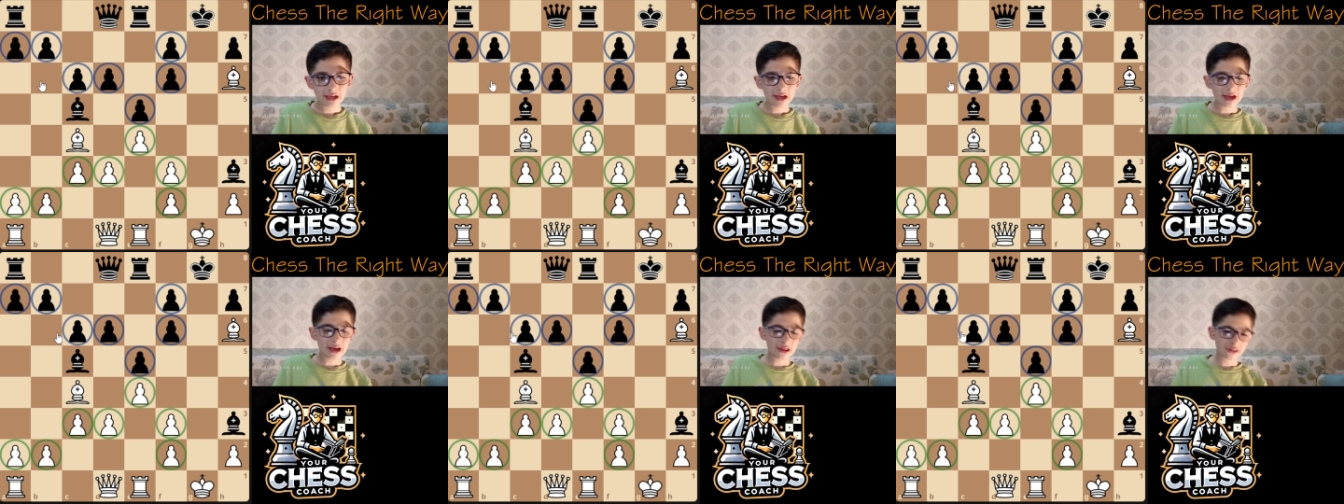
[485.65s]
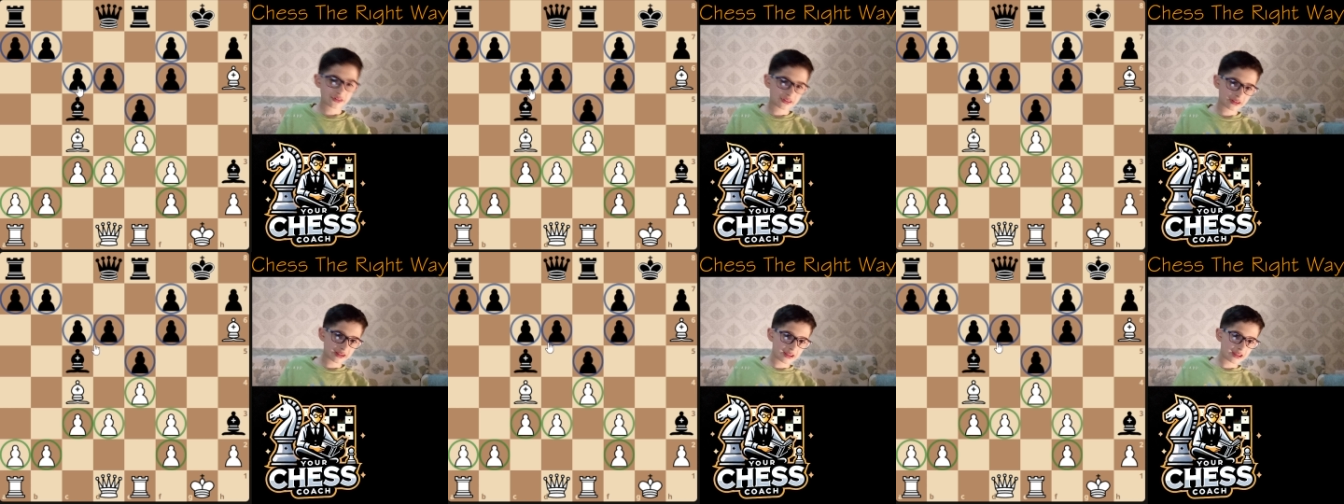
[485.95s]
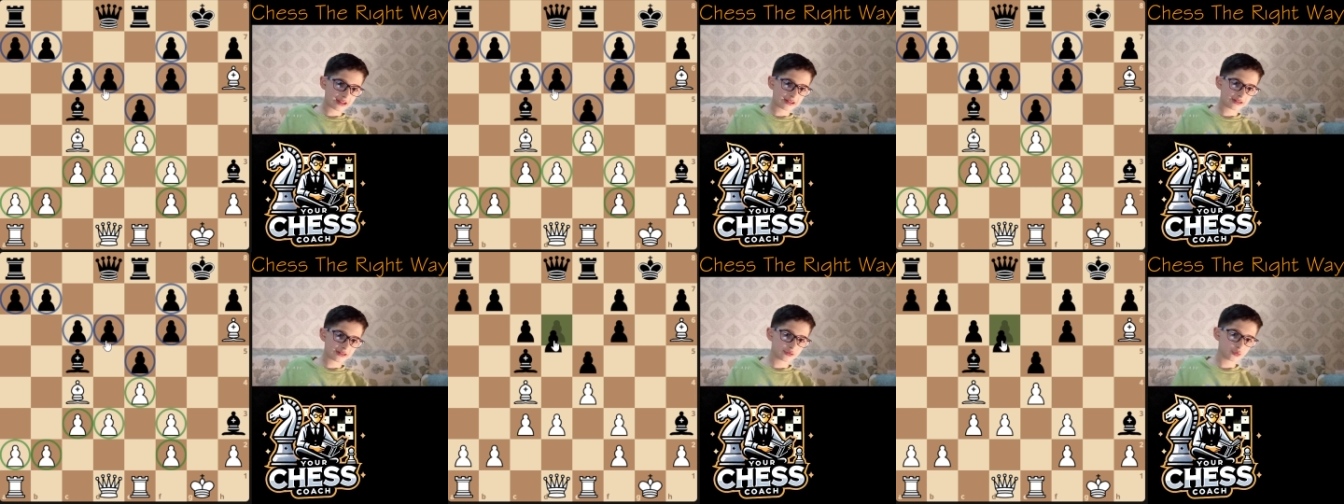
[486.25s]
at the
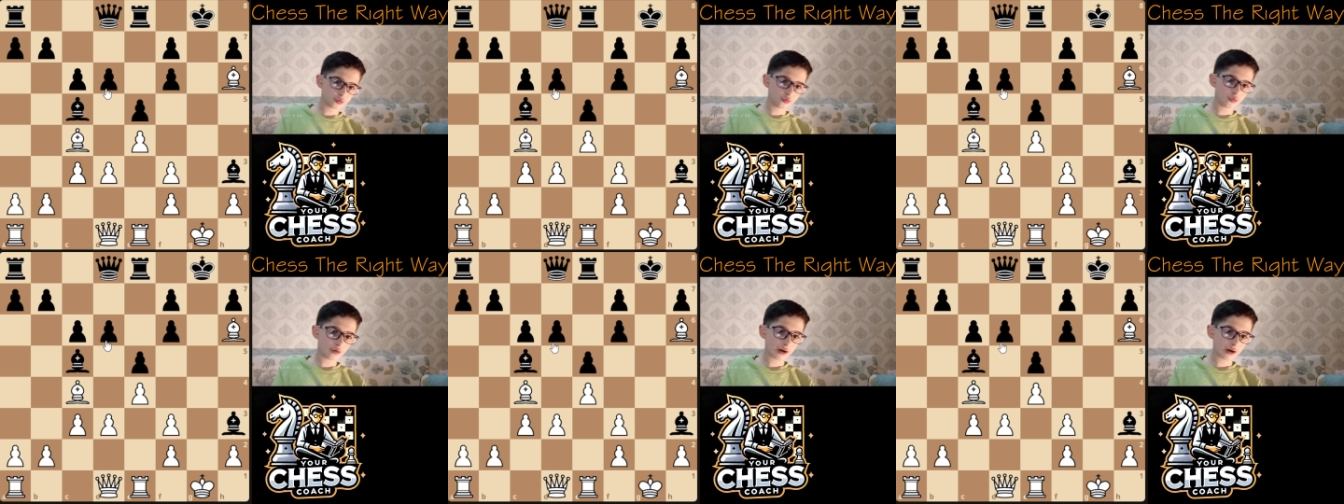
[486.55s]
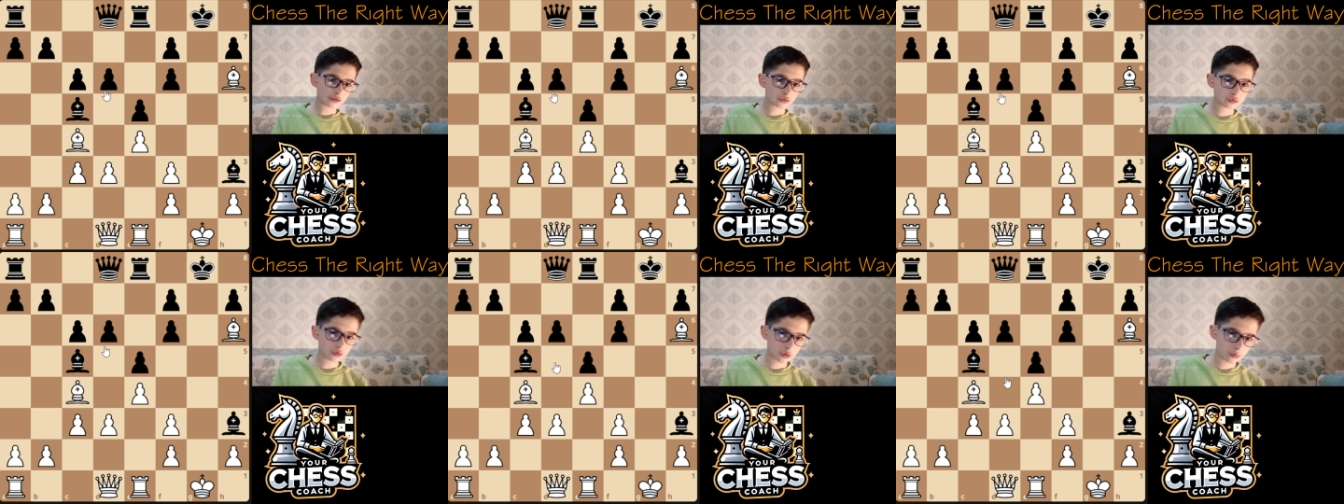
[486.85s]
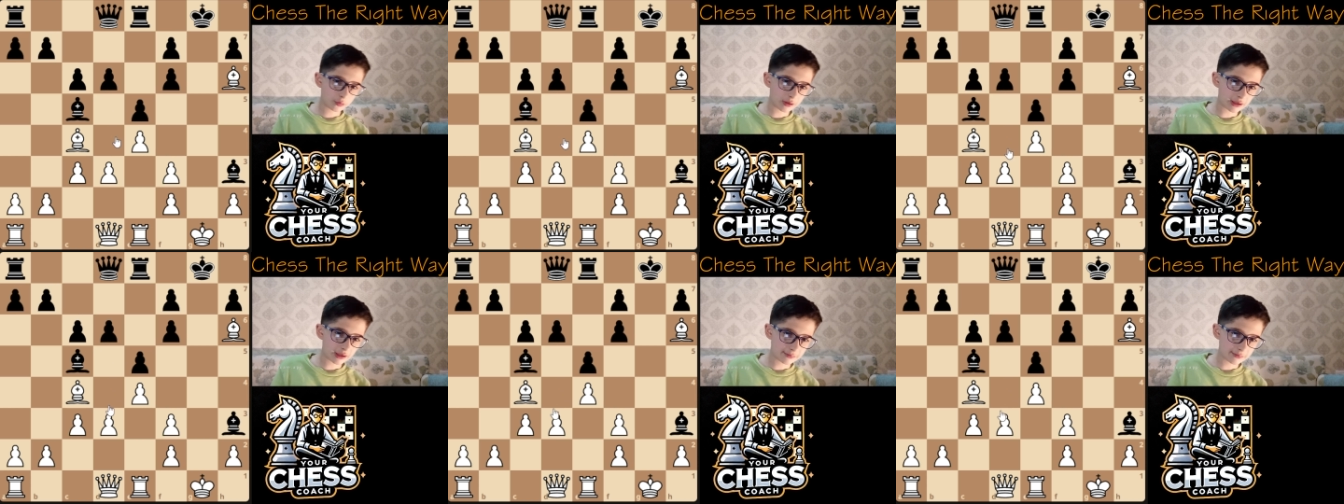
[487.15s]
end, white will
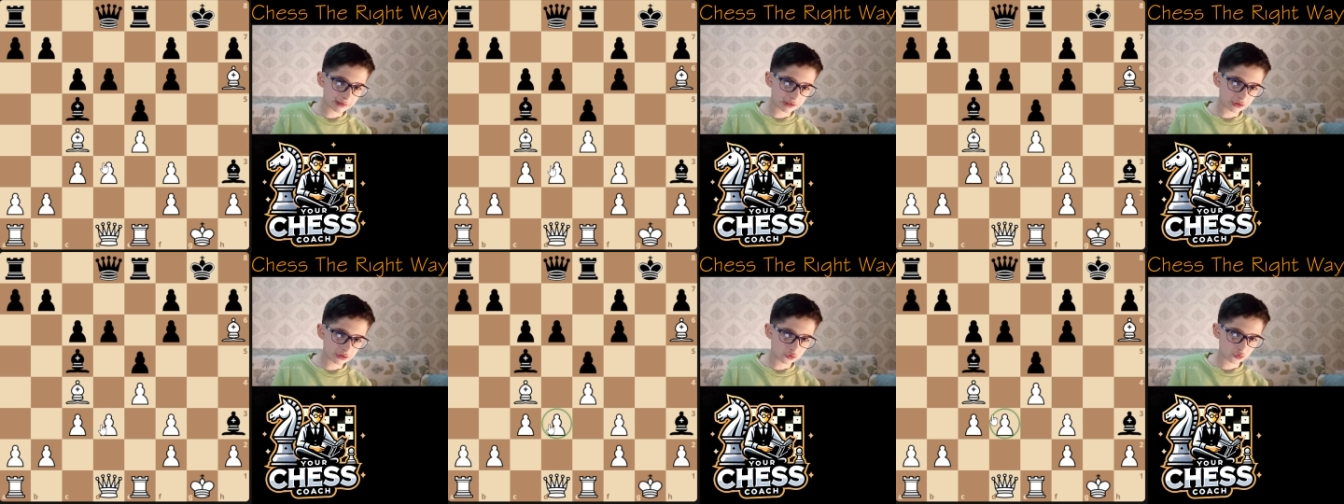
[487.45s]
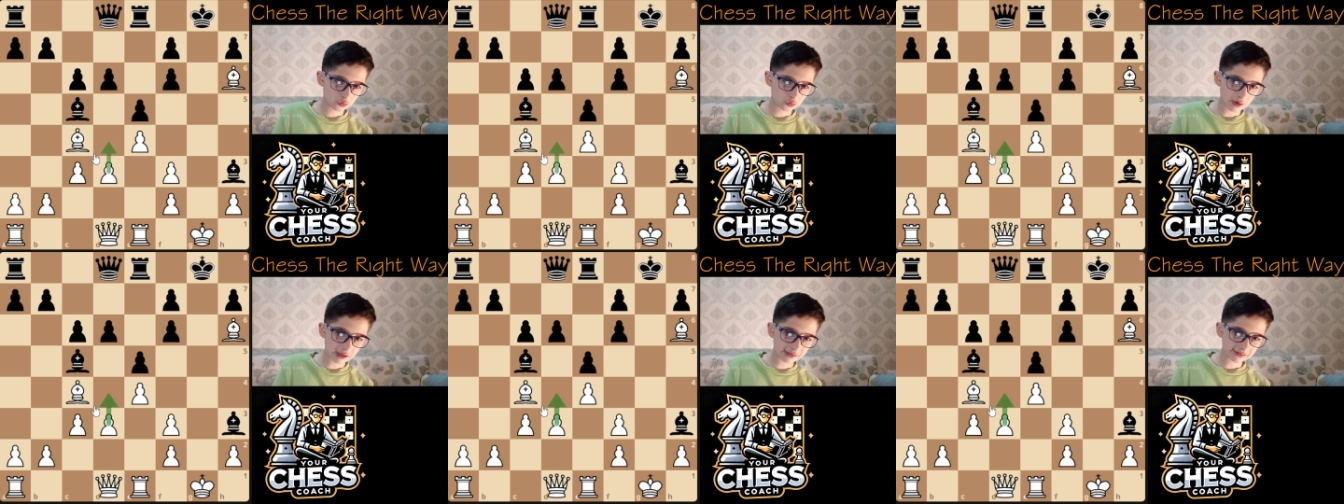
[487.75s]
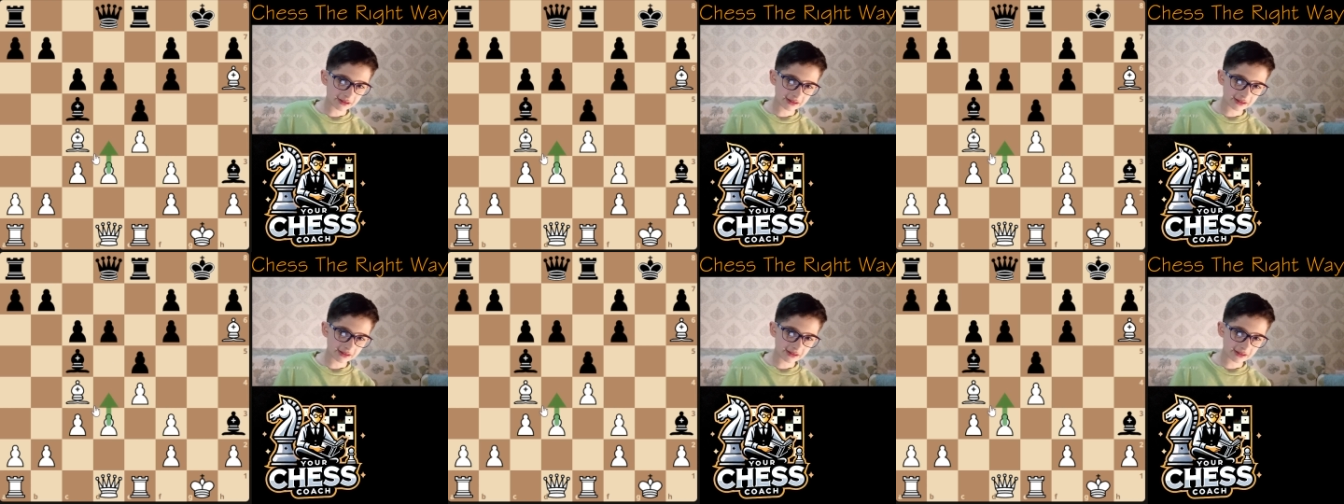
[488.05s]
win because white